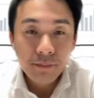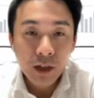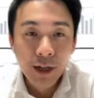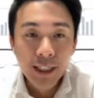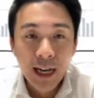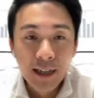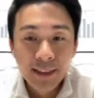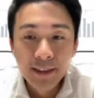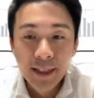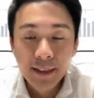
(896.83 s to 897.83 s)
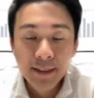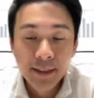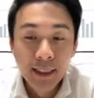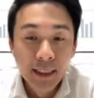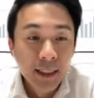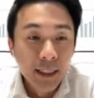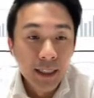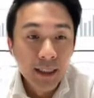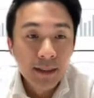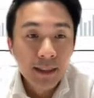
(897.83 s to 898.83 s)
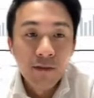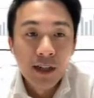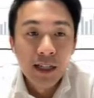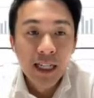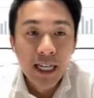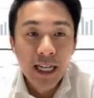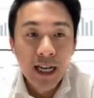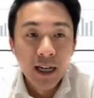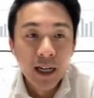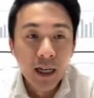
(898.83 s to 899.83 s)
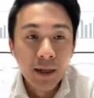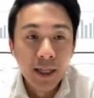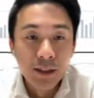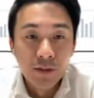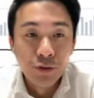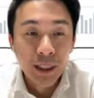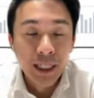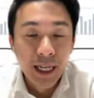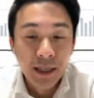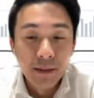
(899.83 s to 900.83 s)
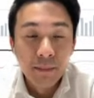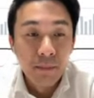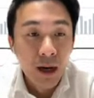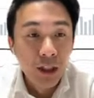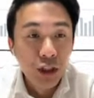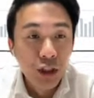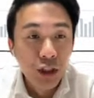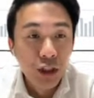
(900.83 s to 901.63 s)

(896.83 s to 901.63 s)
All right, the Hang Seng Index is currently, uh, as of 28 March,